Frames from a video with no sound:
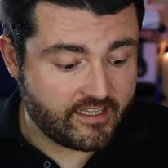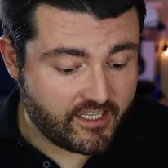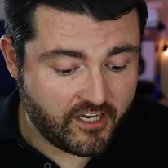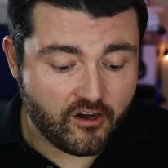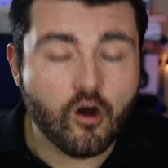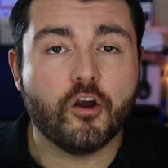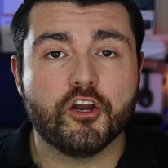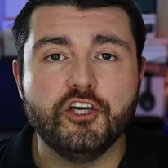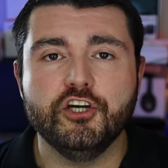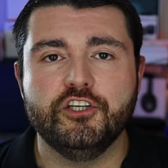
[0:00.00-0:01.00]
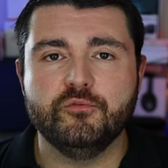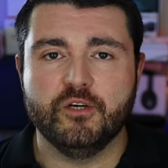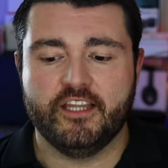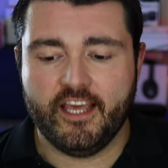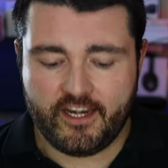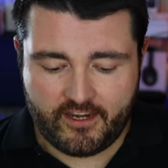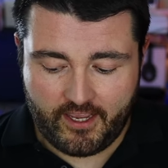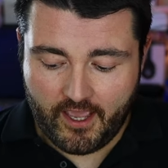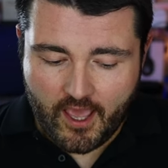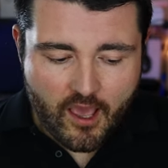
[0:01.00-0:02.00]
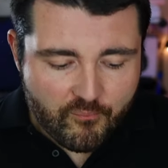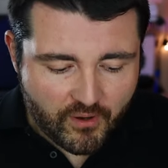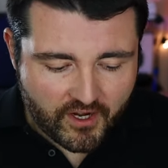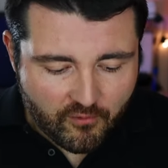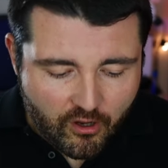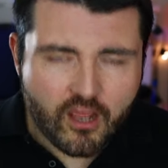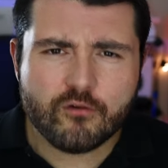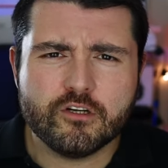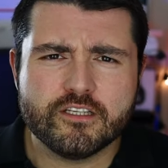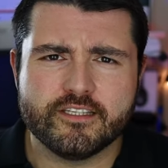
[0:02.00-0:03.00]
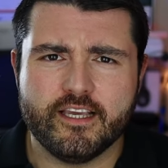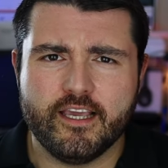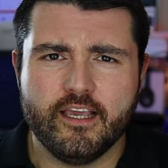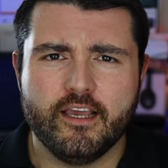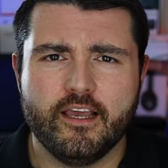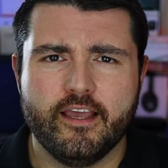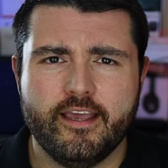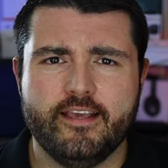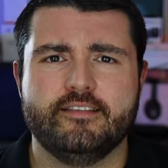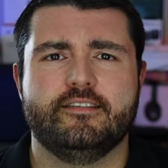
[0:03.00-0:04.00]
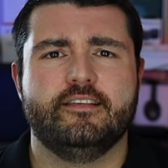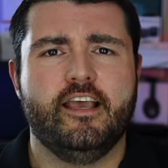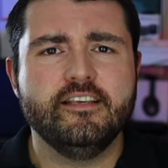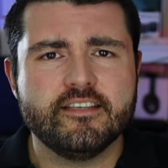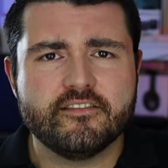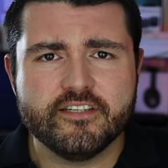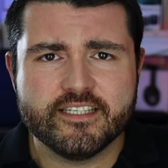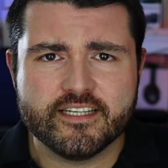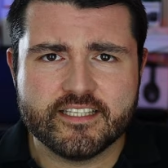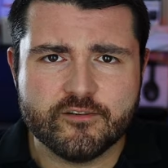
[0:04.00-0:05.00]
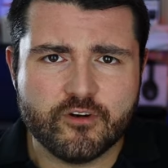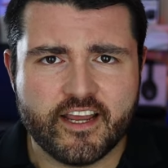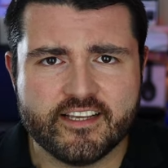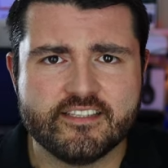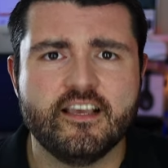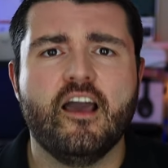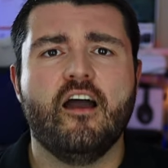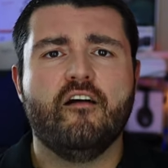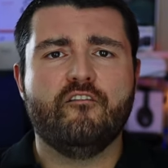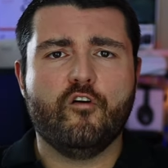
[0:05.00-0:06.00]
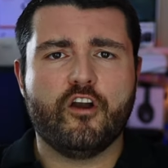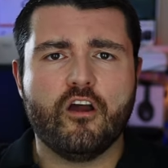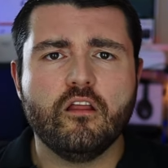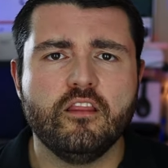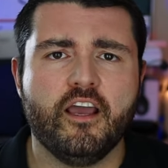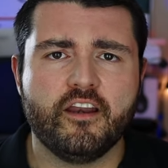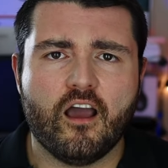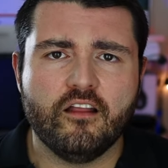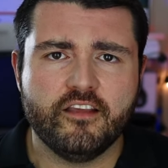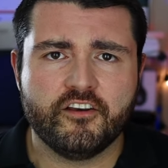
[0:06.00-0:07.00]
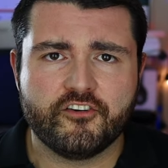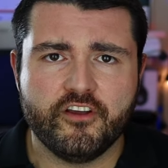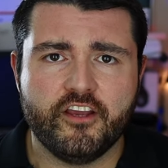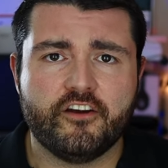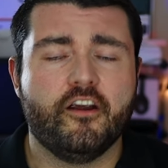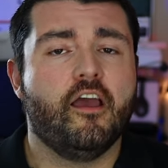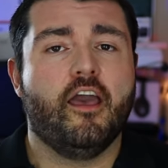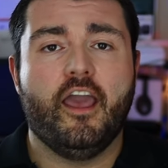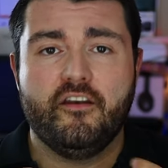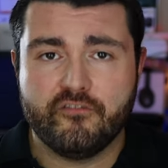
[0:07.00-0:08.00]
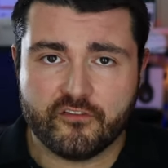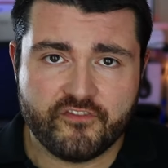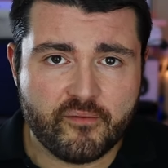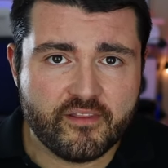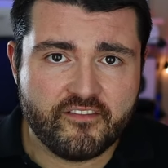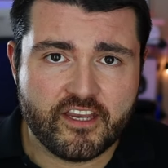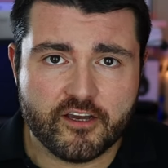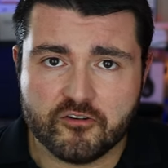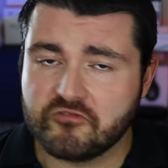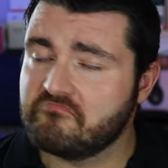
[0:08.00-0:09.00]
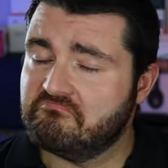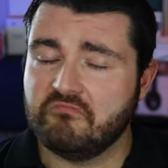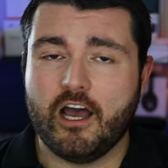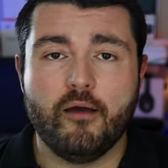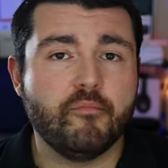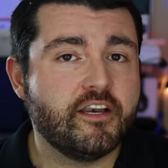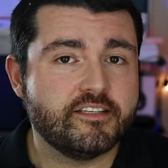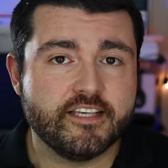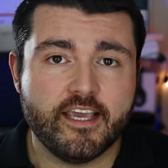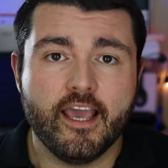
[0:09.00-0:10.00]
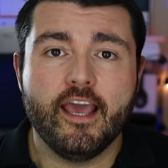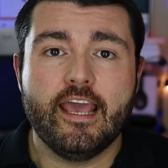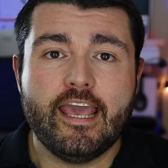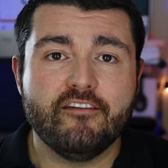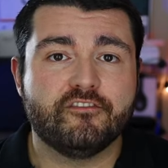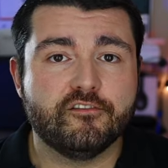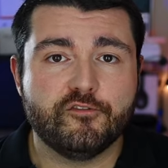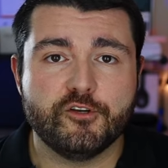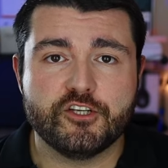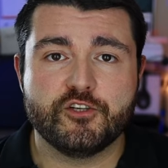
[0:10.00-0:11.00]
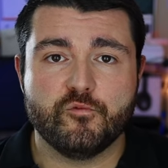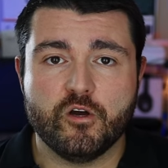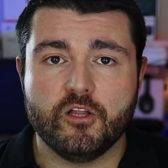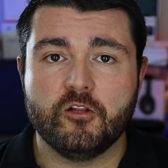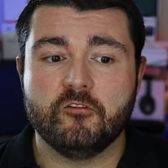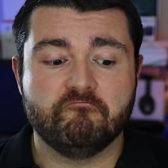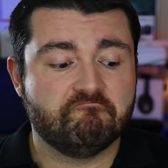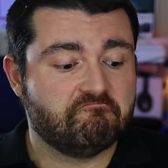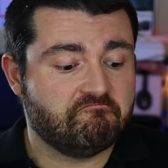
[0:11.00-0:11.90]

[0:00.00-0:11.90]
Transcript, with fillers: that they are good with editing. But what I want to see is Insta three sixty ONE X for an online content creator and for family videos. I'm going to see if the footage will